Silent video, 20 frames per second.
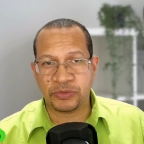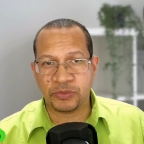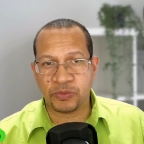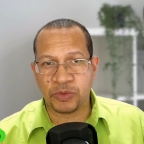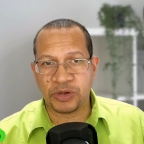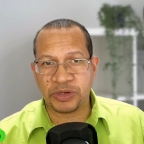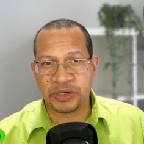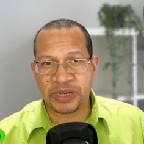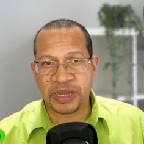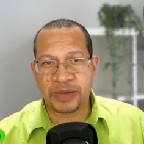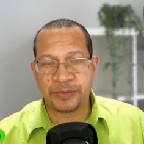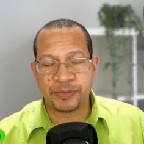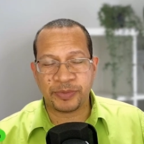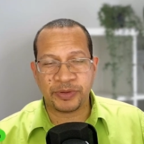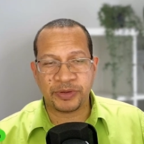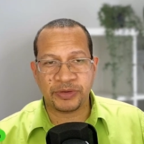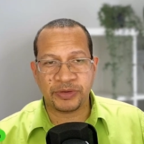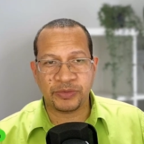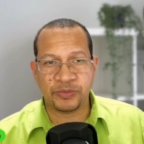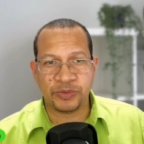what
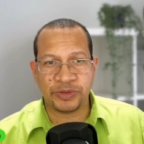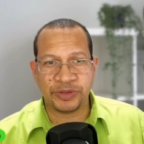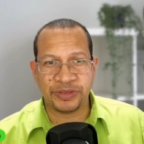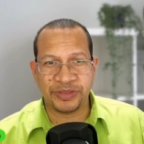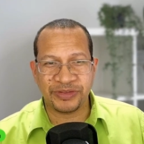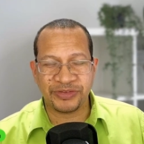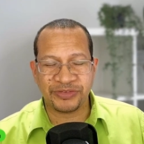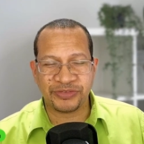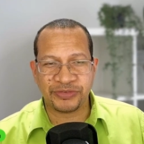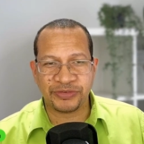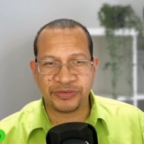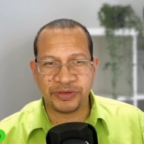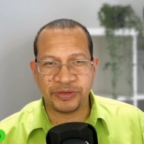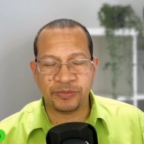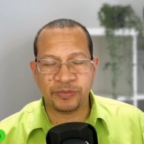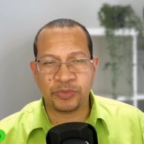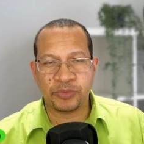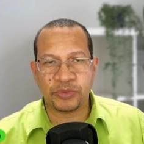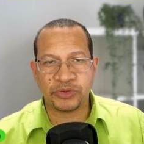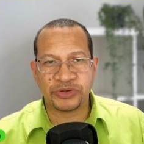happened with this
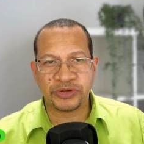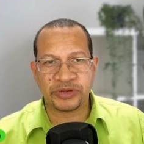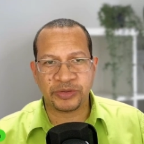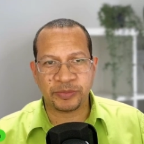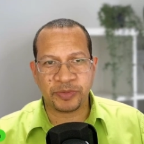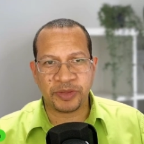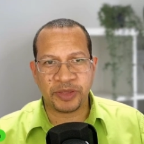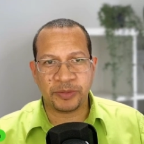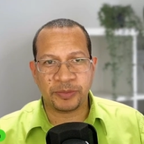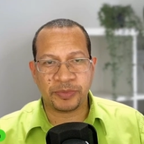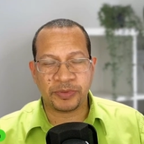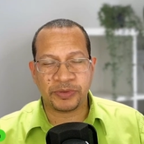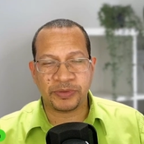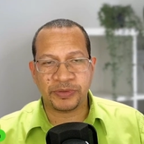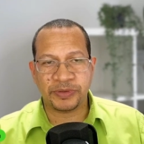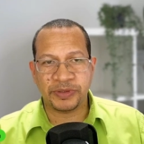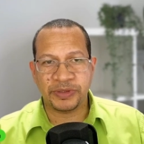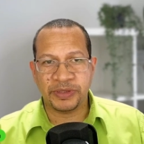important paper.